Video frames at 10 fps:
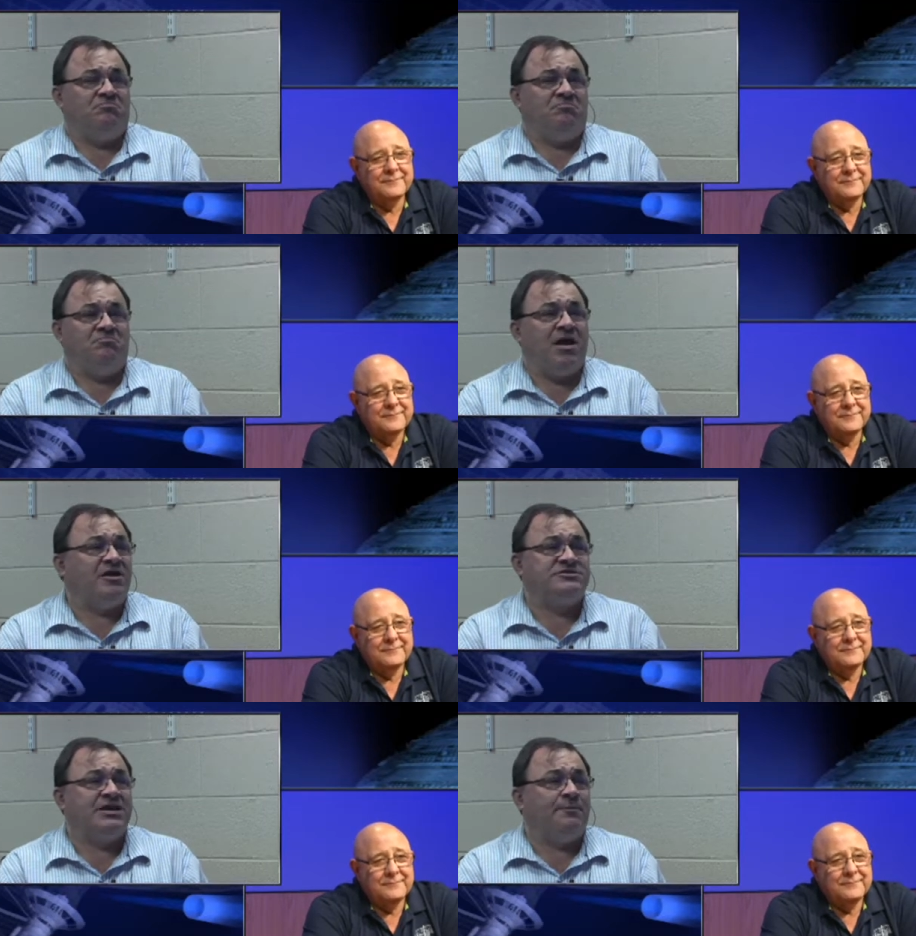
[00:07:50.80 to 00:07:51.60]

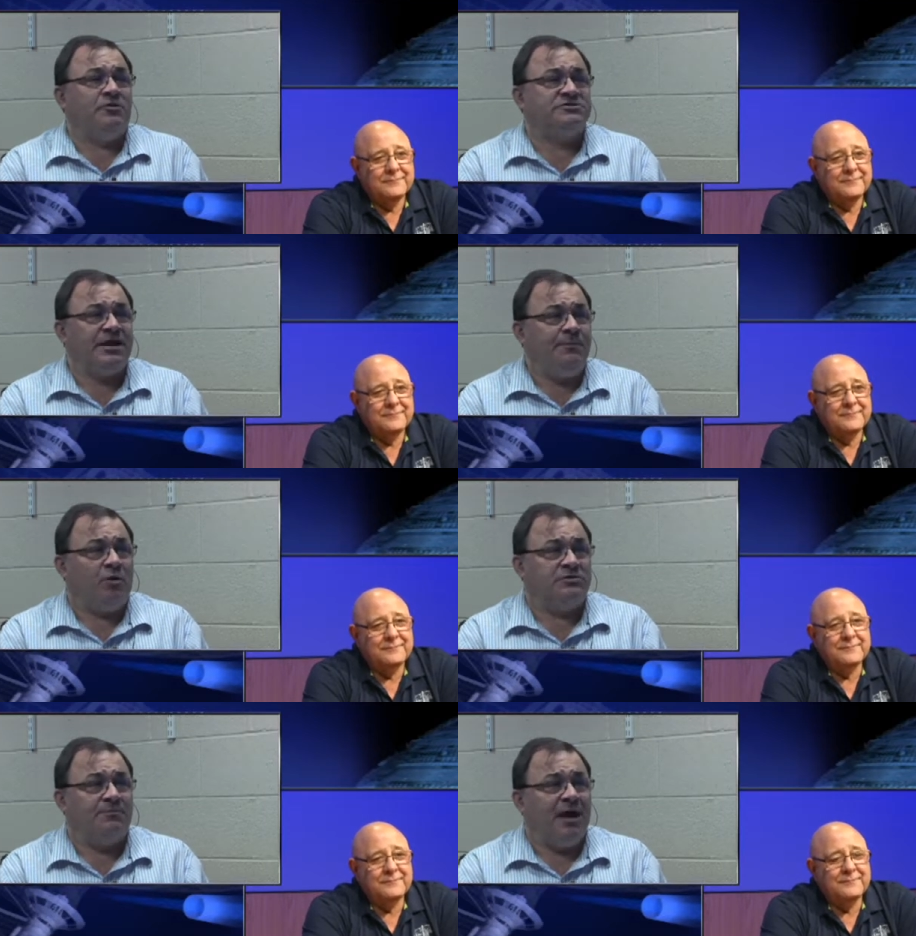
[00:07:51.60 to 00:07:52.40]
Speaker 1: mayor same old same
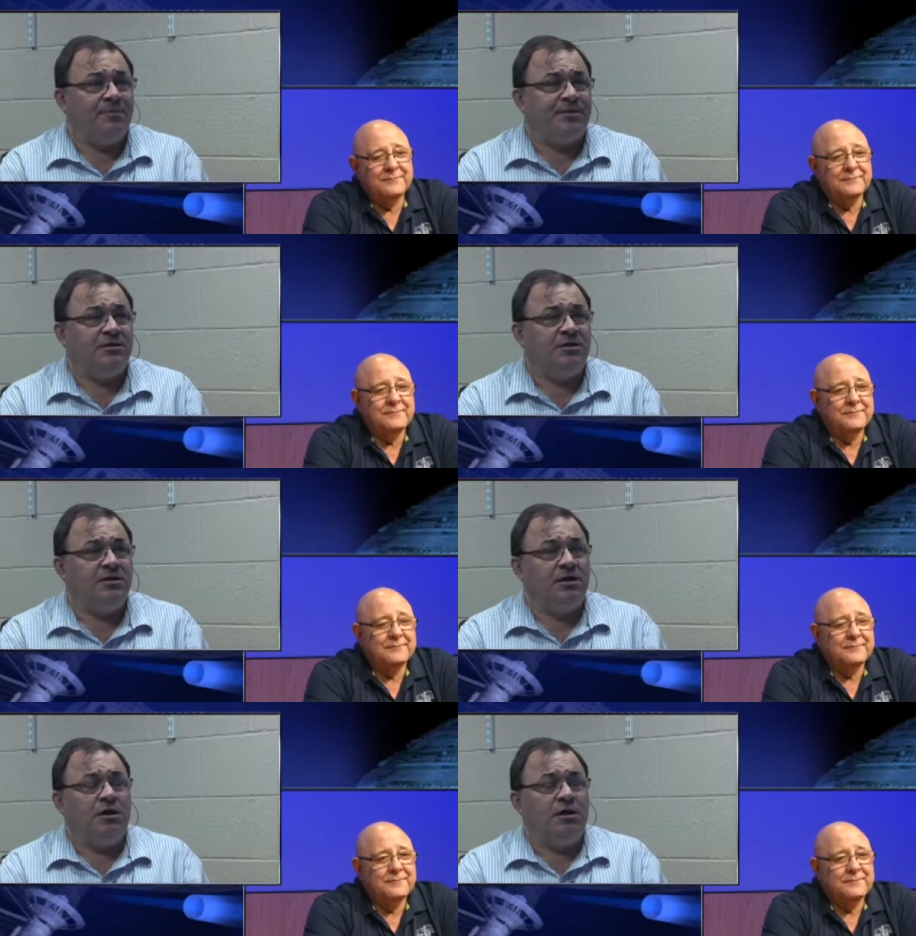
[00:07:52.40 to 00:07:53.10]
old in my opinion.